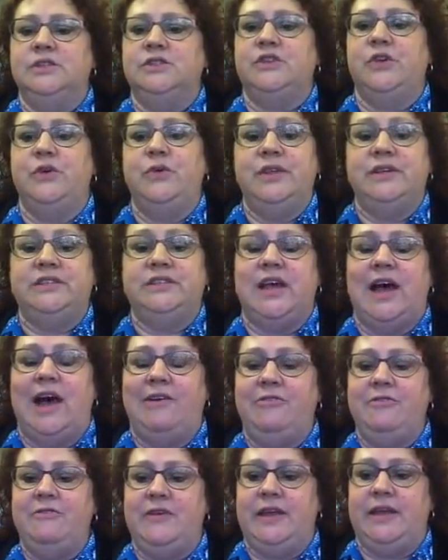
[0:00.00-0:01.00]
So the
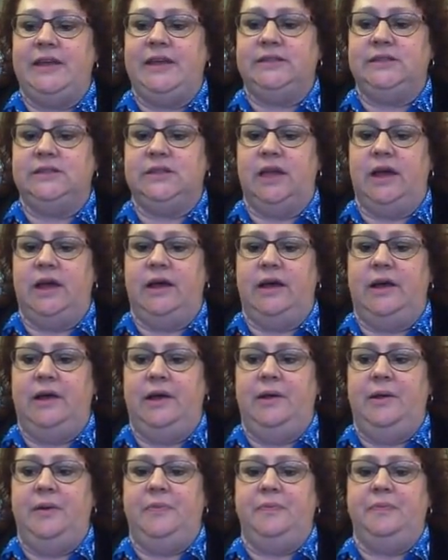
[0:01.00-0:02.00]
Safavids
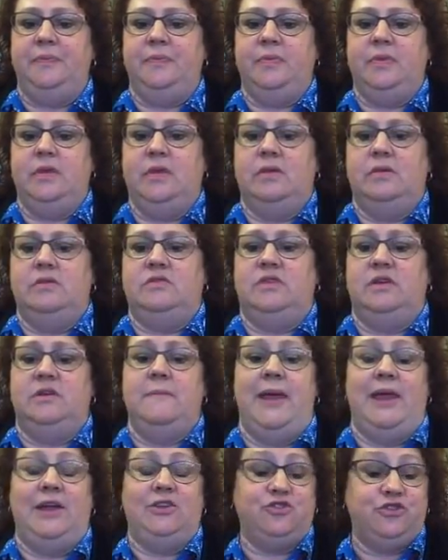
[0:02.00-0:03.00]

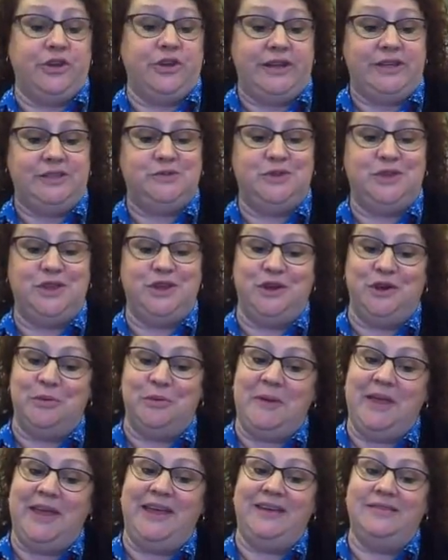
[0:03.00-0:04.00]
did make treaties with the
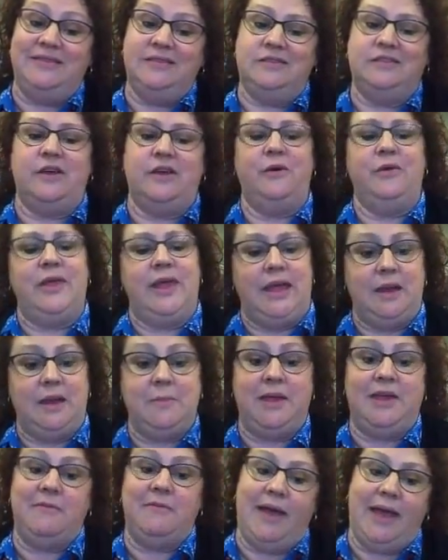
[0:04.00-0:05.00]
Europeans. So the
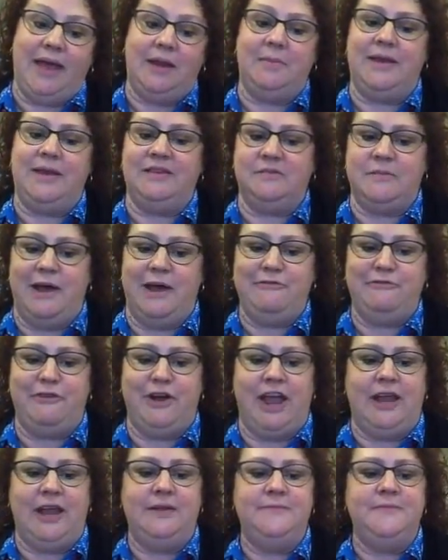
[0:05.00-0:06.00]
enemy of my enemy is my
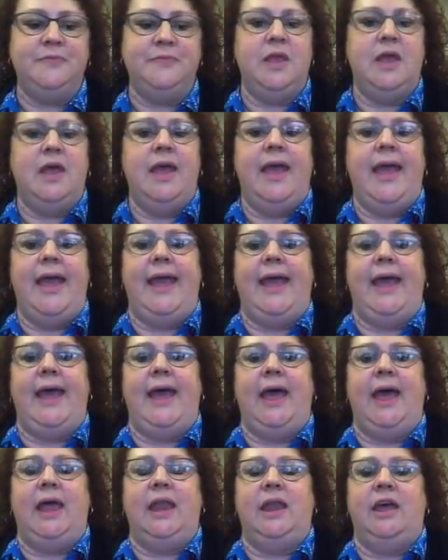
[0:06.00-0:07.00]
friend.
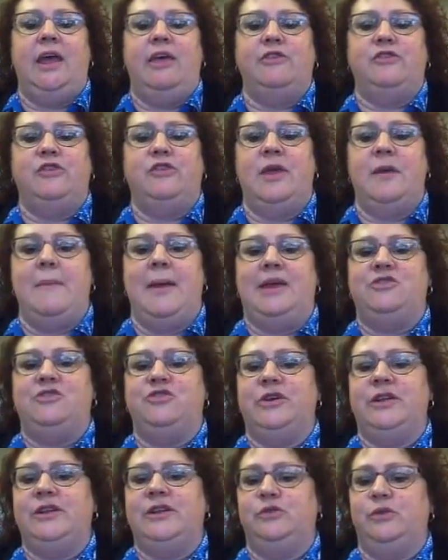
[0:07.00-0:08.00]
And so they made
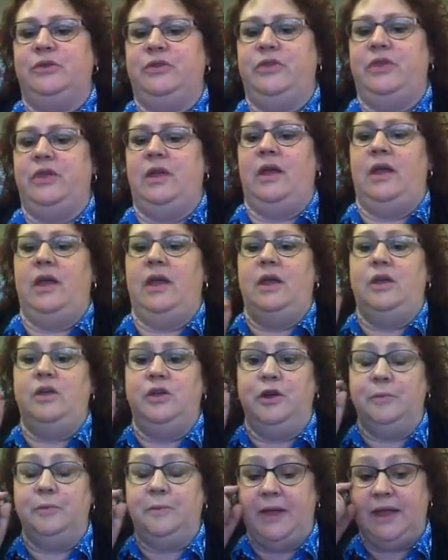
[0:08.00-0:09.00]
treaties with the
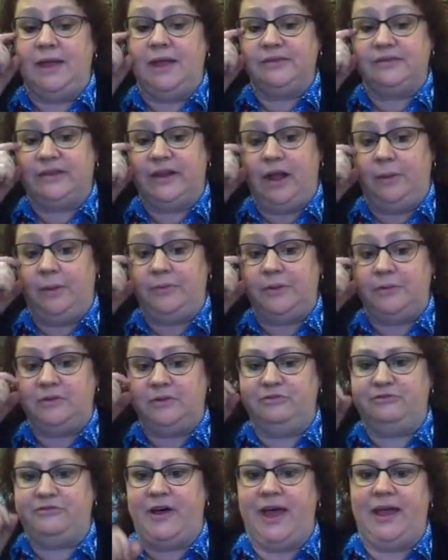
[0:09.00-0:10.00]
Europeans that helped
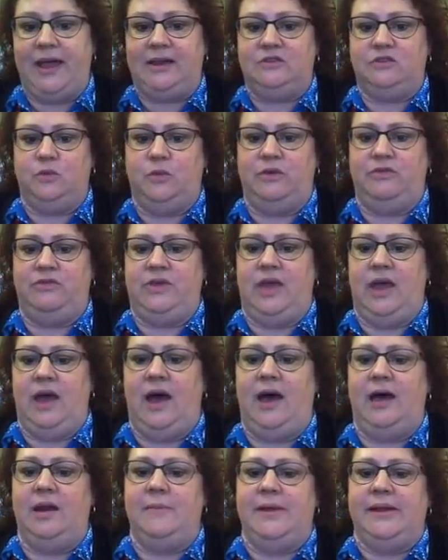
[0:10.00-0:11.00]
them to fight with the
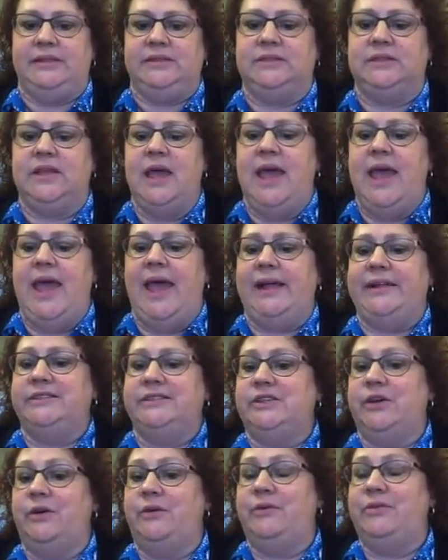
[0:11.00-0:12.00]
Ottomans.
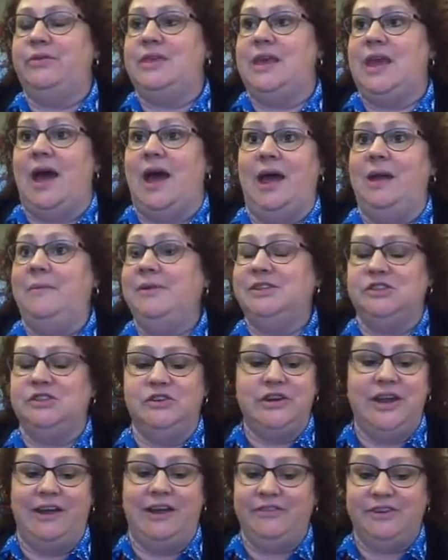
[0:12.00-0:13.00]
And so the
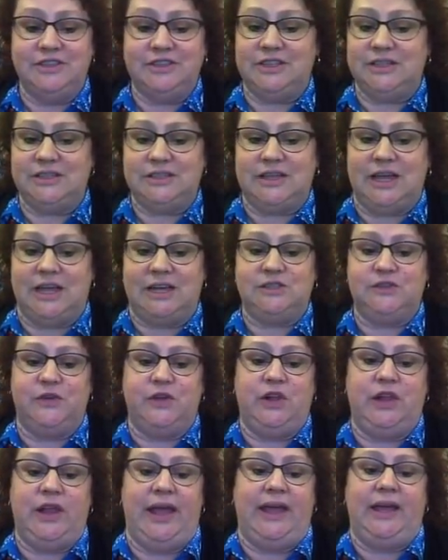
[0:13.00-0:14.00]
Ottomans are never
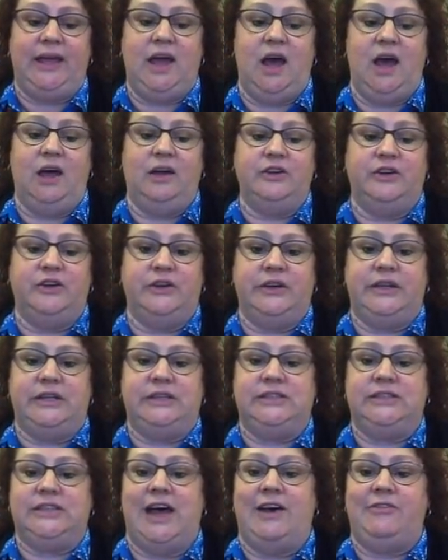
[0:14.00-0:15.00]
successful in
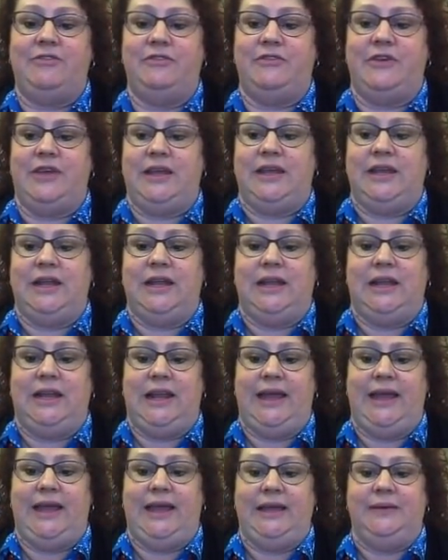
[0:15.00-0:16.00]
conquering Safavid
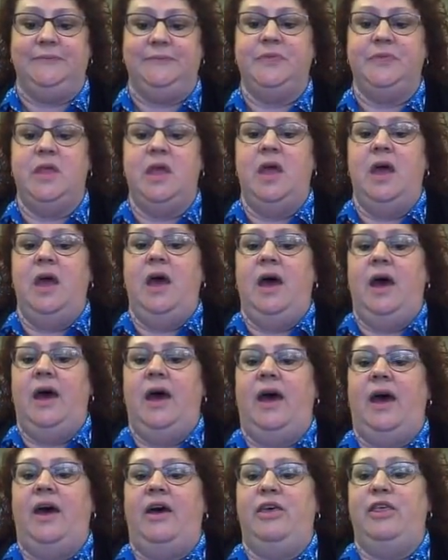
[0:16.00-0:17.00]
land.
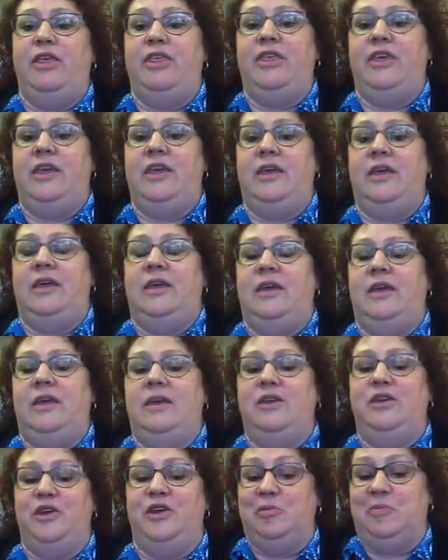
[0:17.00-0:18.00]

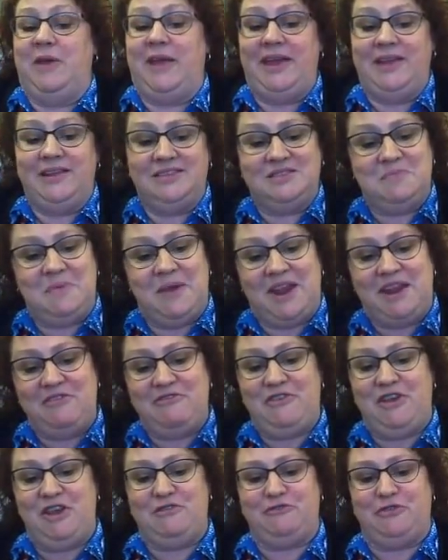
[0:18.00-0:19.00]
The Europeans
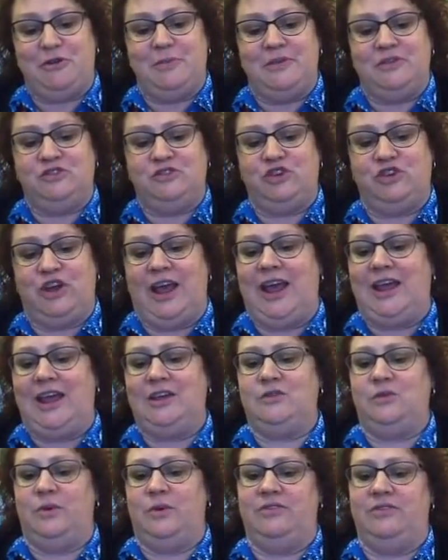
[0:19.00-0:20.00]
benefit from this
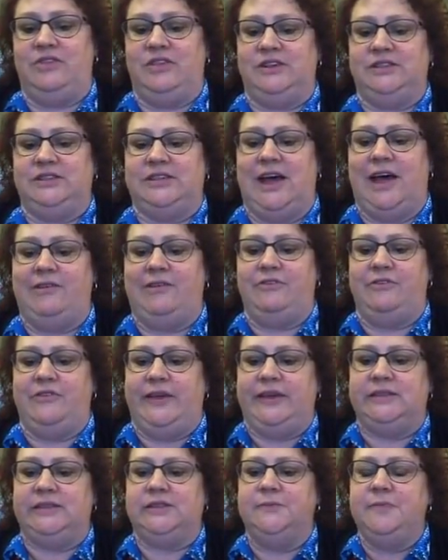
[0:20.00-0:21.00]
trade with the
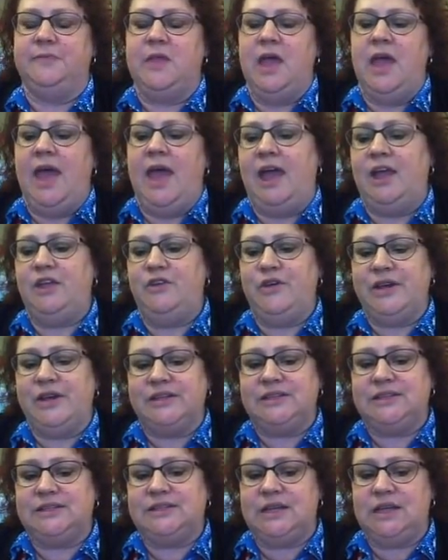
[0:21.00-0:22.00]
Safavids. And you
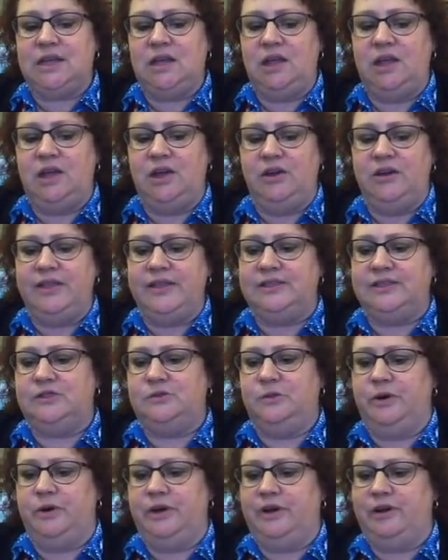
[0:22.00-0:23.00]
can see here in
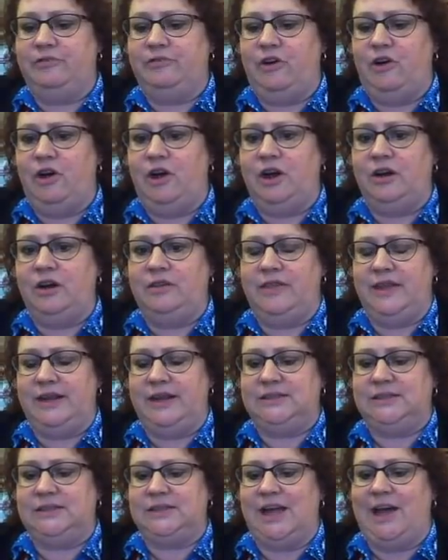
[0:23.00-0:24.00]
this work of art
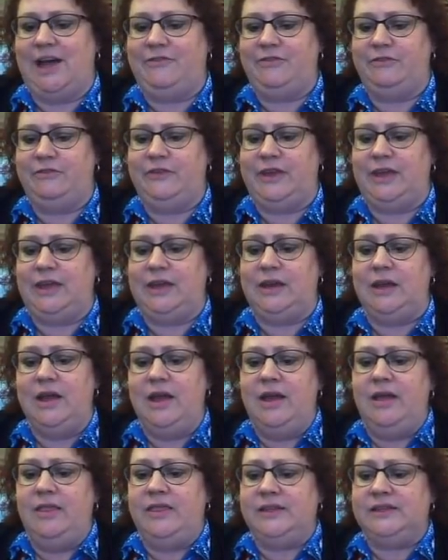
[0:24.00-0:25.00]
that is
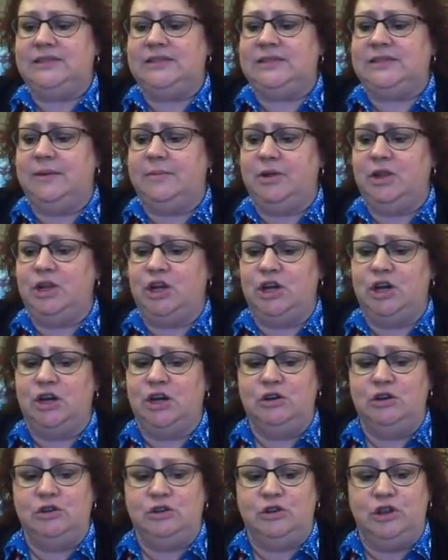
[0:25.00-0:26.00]
Safavid, the
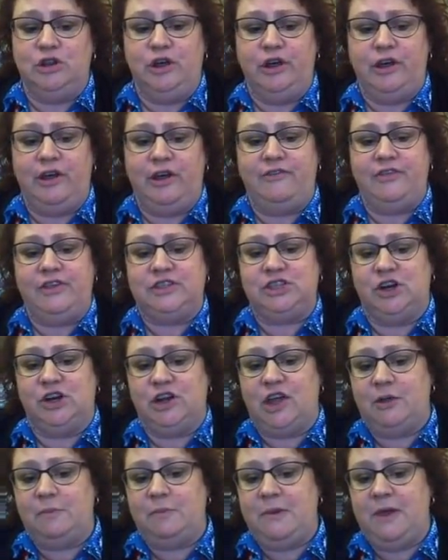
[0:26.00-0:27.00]
similar look of the
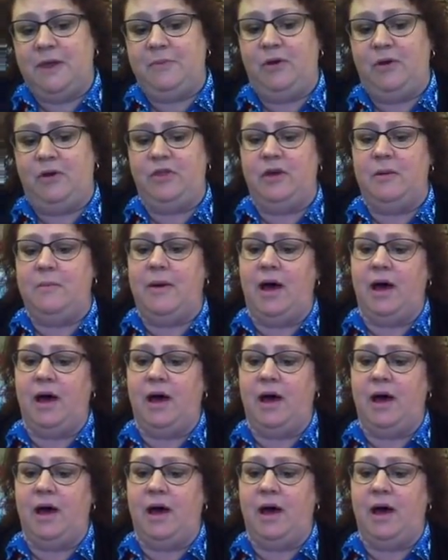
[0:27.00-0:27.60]
Turkic people, the